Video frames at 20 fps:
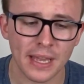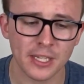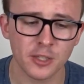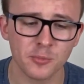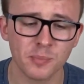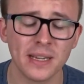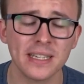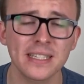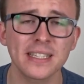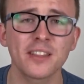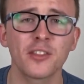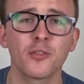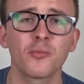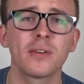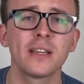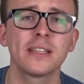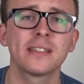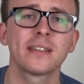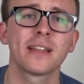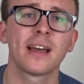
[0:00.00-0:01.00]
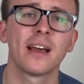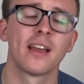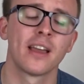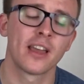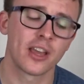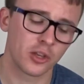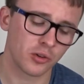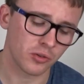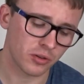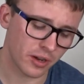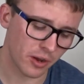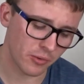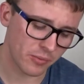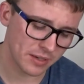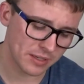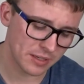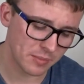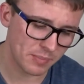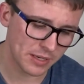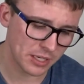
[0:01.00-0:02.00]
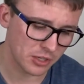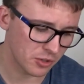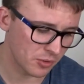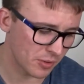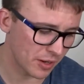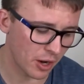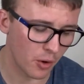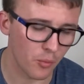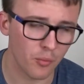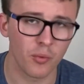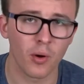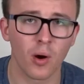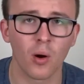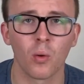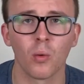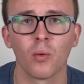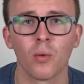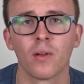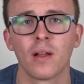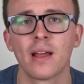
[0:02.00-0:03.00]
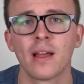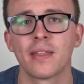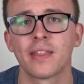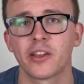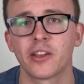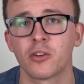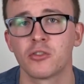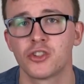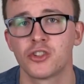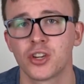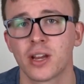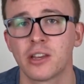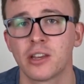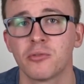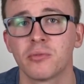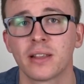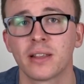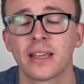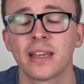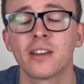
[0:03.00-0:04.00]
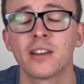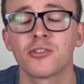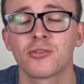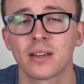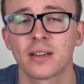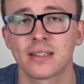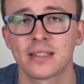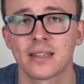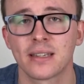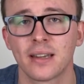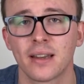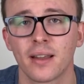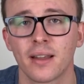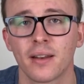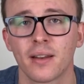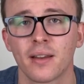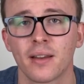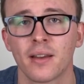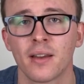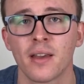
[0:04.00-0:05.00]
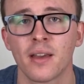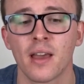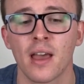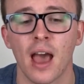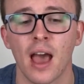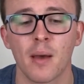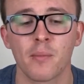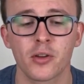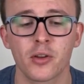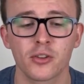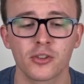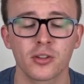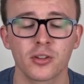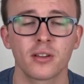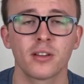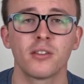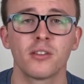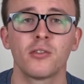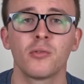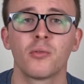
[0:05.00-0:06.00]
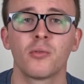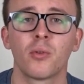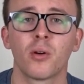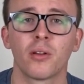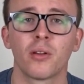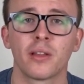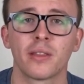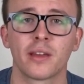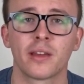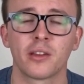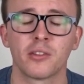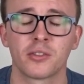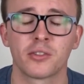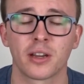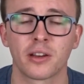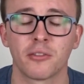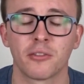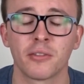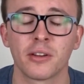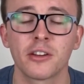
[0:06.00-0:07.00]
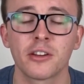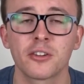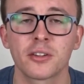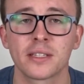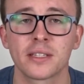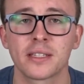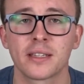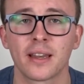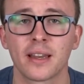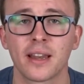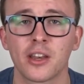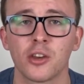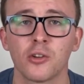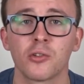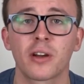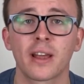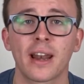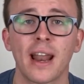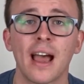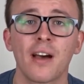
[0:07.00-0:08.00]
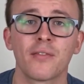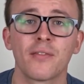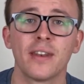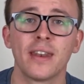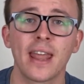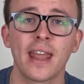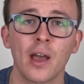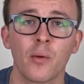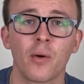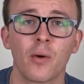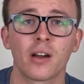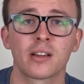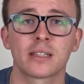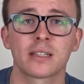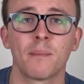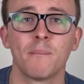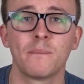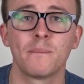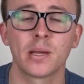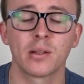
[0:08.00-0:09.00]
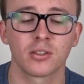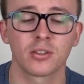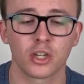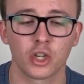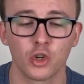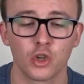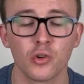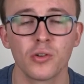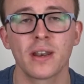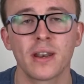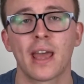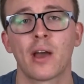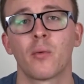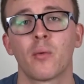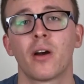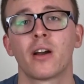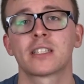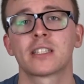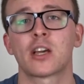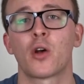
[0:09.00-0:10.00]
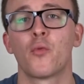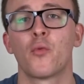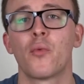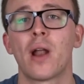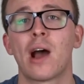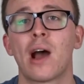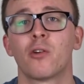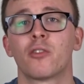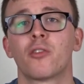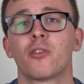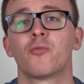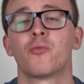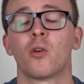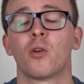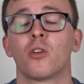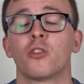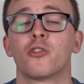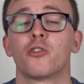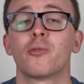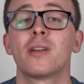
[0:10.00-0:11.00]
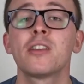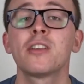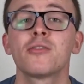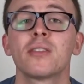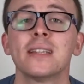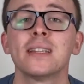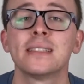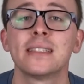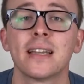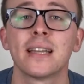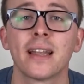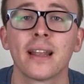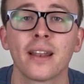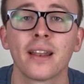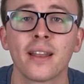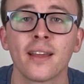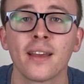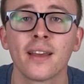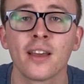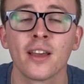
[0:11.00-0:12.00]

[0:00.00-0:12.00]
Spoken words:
Especially the reason that you're going to be doing a role that you're genuinely interested in. And because you're going to do a role that you're genuinely interested in, you're going to have networks and build good networks around a role that you're interested in.